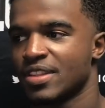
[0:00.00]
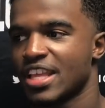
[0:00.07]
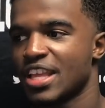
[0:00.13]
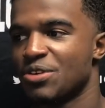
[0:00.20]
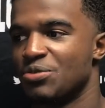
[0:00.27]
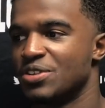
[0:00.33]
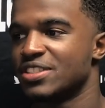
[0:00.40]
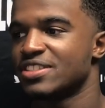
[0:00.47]

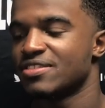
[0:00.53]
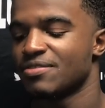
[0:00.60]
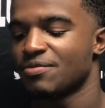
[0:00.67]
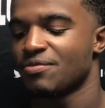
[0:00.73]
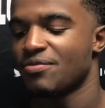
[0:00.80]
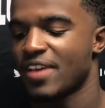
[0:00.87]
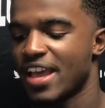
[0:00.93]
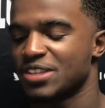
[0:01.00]
that it went
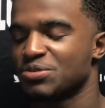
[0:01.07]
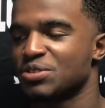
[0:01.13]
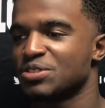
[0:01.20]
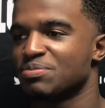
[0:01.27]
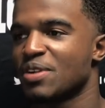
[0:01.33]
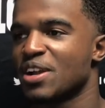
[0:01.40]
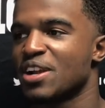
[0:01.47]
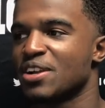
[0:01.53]
fast
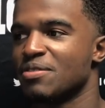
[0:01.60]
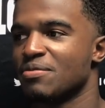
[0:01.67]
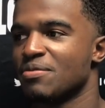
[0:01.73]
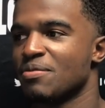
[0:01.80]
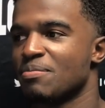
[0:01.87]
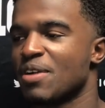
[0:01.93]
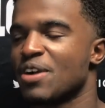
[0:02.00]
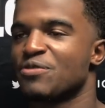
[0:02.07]
was my
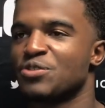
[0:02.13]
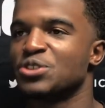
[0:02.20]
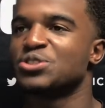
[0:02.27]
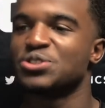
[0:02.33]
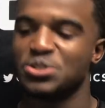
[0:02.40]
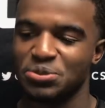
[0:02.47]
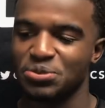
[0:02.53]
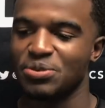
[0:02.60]
my
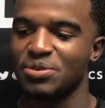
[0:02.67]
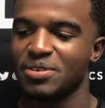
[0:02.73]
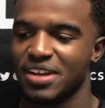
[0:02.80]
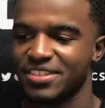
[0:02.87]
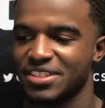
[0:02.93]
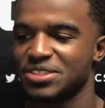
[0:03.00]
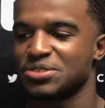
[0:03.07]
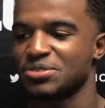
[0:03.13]
first two
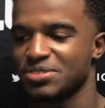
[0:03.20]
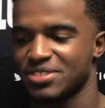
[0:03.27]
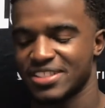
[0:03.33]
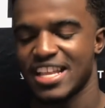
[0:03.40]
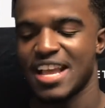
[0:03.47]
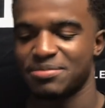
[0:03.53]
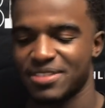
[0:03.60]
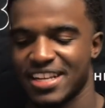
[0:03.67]
initial
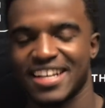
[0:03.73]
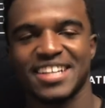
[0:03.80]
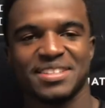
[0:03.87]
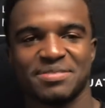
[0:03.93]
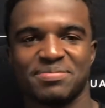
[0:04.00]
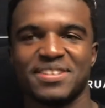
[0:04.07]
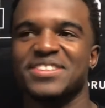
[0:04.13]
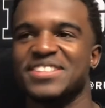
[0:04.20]
snaps. I got
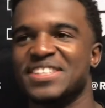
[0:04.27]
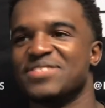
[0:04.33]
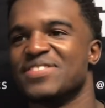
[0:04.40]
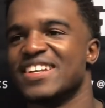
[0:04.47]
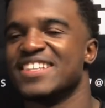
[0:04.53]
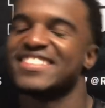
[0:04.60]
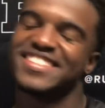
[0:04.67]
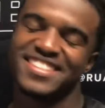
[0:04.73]
to play on
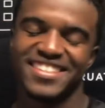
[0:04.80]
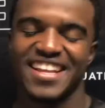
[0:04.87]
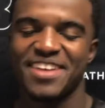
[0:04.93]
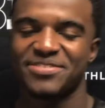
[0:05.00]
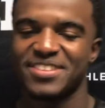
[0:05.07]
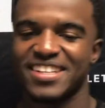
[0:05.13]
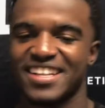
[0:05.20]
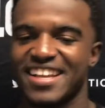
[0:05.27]
defense, and then
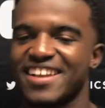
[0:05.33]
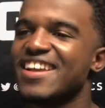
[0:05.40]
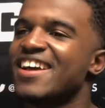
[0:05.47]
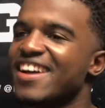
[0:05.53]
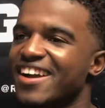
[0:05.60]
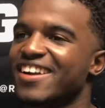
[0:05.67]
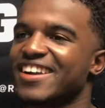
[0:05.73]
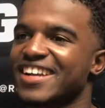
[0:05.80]
after that,
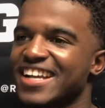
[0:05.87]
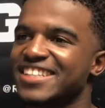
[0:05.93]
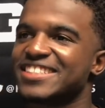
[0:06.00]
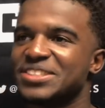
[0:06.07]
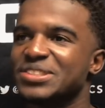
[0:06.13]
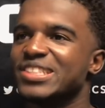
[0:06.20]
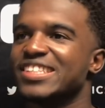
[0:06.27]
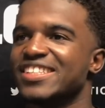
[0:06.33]
I got
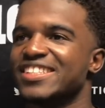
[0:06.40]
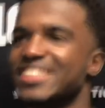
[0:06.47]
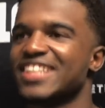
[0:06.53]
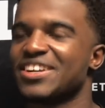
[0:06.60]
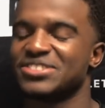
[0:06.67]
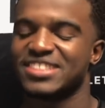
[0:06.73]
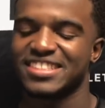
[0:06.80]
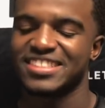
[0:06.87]
settled in, and
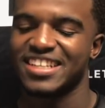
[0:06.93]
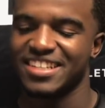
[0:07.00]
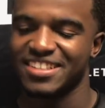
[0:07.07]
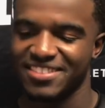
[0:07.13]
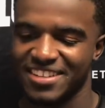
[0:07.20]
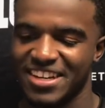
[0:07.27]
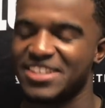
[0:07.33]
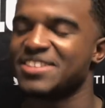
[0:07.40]
I was just like,
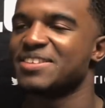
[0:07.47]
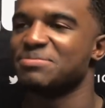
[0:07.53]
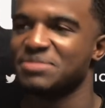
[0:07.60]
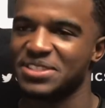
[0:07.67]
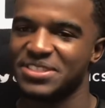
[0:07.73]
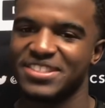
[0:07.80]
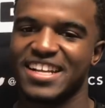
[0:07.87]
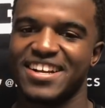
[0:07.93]
all right,
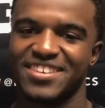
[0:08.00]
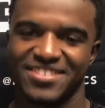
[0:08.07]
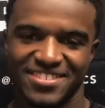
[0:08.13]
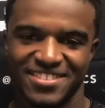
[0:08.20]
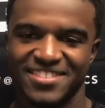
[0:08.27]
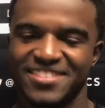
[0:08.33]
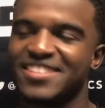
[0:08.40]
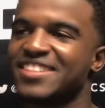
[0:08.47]
I'm here now.
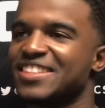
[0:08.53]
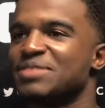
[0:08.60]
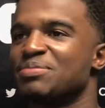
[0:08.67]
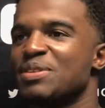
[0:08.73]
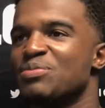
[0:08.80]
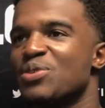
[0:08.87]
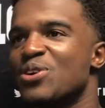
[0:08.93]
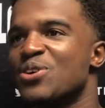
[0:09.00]
Let's
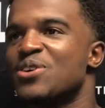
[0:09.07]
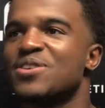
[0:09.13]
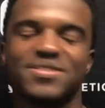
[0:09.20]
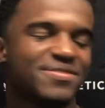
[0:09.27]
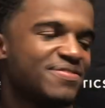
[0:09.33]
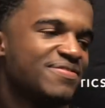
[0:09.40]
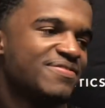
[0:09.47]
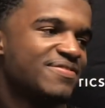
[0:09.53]
play ball.
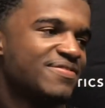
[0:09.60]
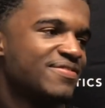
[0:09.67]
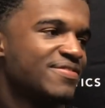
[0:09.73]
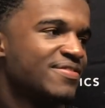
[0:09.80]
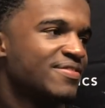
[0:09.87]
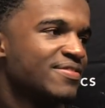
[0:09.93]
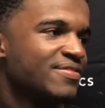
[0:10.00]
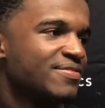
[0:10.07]
They threw you
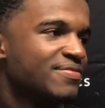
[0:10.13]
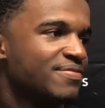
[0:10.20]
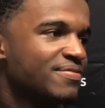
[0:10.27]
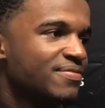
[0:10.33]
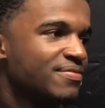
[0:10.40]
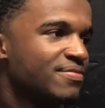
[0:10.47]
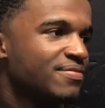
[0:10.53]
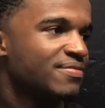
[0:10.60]
on punt
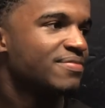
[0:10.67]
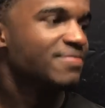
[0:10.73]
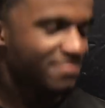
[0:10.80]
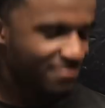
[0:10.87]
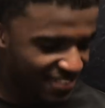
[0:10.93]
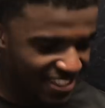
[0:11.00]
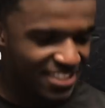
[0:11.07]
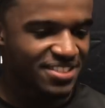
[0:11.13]
return as well.
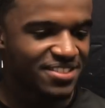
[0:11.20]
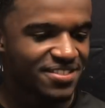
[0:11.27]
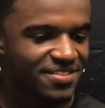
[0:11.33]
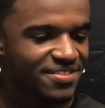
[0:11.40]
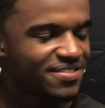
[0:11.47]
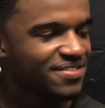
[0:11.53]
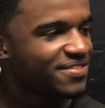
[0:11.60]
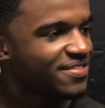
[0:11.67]
Just, yes.
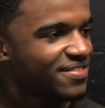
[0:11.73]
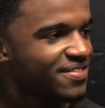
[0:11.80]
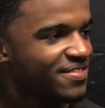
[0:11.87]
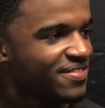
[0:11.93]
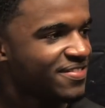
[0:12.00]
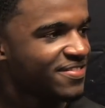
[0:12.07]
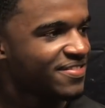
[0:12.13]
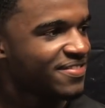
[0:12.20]
I'm
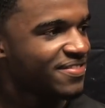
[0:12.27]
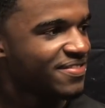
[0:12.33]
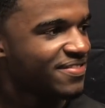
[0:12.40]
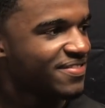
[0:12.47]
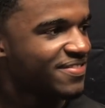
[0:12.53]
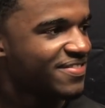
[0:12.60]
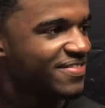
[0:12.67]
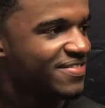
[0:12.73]
assuming you were also
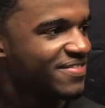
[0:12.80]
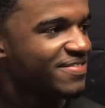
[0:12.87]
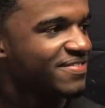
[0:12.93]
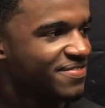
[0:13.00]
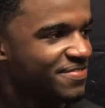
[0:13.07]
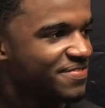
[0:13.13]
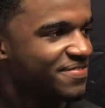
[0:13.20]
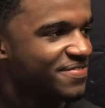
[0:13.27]
prepared for that. What
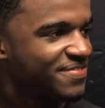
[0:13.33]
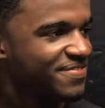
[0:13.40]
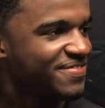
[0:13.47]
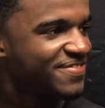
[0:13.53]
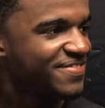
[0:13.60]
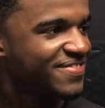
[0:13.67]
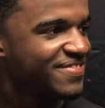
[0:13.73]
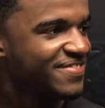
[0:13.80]
was that role